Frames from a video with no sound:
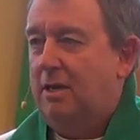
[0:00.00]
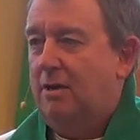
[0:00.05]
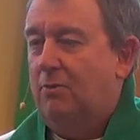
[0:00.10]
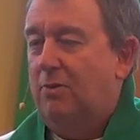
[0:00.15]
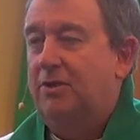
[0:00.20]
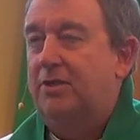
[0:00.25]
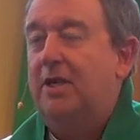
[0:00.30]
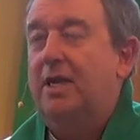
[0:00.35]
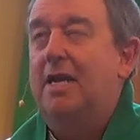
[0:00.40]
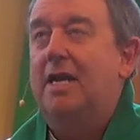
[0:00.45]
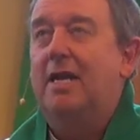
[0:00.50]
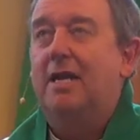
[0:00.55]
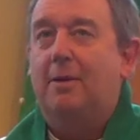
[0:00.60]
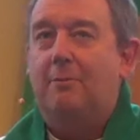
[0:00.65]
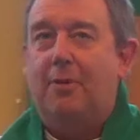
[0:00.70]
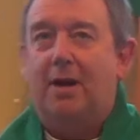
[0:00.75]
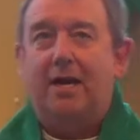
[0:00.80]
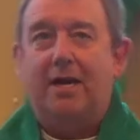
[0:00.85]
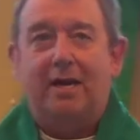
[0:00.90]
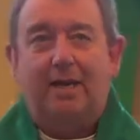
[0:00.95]
Was
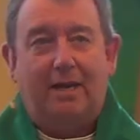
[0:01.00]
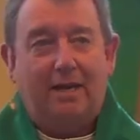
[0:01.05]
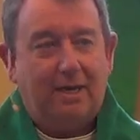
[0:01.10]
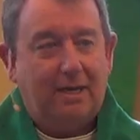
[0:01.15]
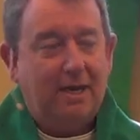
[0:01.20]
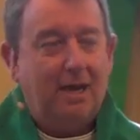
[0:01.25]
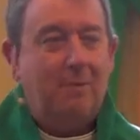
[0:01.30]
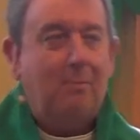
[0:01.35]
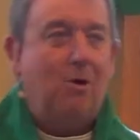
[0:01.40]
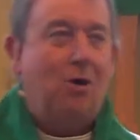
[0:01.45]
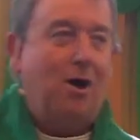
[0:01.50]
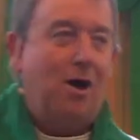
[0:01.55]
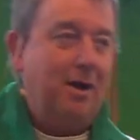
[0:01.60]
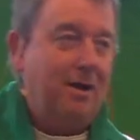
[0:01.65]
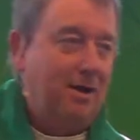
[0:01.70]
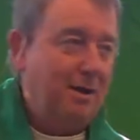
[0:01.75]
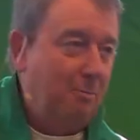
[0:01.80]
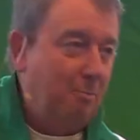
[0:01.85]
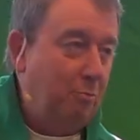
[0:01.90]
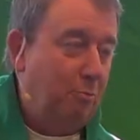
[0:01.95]
anybody, come
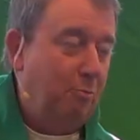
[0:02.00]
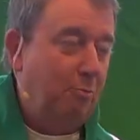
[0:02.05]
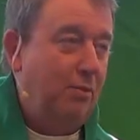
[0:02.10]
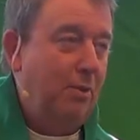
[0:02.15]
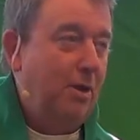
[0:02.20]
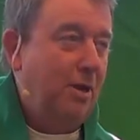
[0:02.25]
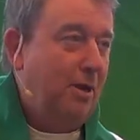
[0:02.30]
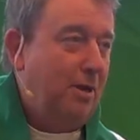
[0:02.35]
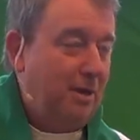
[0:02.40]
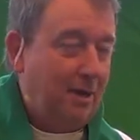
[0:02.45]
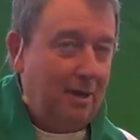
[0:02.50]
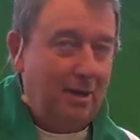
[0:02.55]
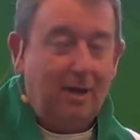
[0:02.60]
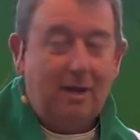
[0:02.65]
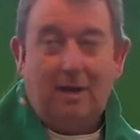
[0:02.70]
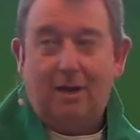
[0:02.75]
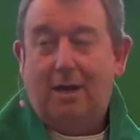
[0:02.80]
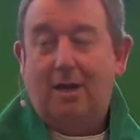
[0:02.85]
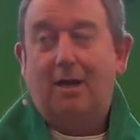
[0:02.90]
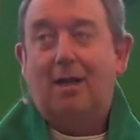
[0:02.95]
on,
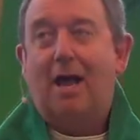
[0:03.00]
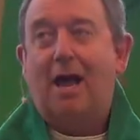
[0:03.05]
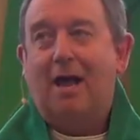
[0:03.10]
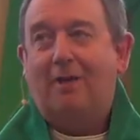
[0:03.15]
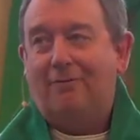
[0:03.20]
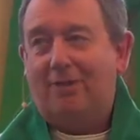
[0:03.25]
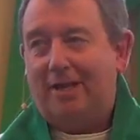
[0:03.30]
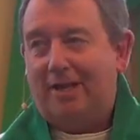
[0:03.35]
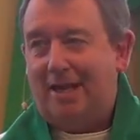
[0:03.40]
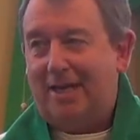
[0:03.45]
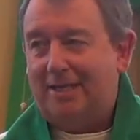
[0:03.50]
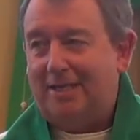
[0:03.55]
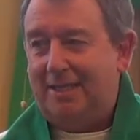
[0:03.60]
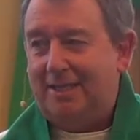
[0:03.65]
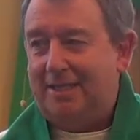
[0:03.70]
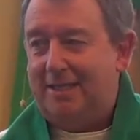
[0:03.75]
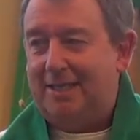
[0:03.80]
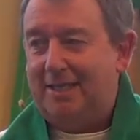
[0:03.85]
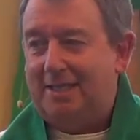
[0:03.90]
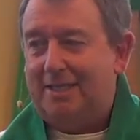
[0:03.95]
alive in
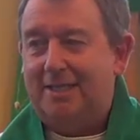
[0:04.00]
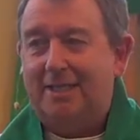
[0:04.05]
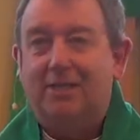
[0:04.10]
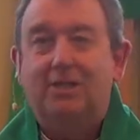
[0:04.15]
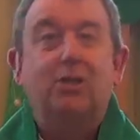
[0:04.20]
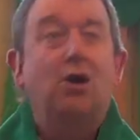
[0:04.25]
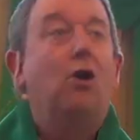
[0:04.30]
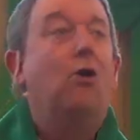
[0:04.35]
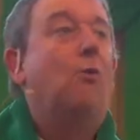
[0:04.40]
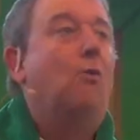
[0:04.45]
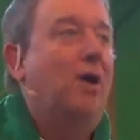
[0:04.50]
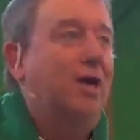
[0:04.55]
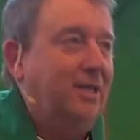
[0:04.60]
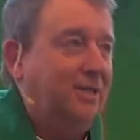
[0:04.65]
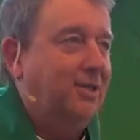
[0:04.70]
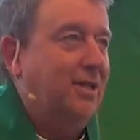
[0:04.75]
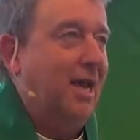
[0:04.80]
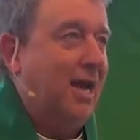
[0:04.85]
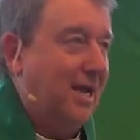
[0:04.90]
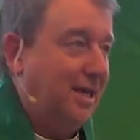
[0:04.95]
the 1960s? What
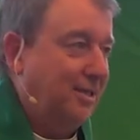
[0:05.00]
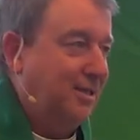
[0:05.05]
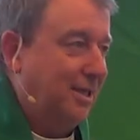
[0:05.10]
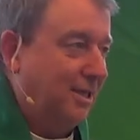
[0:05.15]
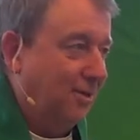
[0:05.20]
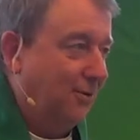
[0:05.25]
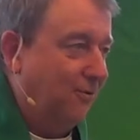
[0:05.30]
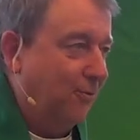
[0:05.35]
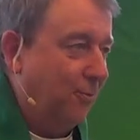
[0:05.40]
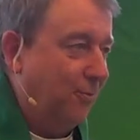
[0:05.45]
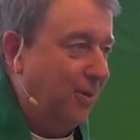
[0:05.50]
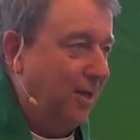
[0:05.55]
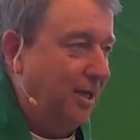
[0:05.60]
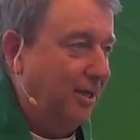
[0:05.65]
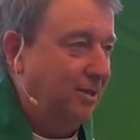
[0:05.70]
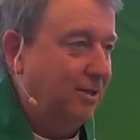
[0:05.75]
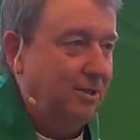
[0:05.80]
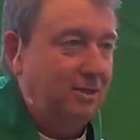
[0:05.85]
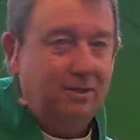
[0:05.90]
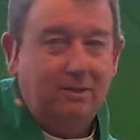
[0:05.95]
is the hand signal for
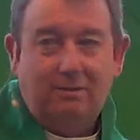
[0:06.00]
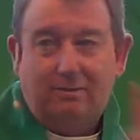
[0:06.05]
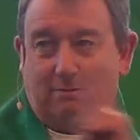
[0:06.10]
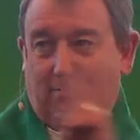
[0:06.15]
peace?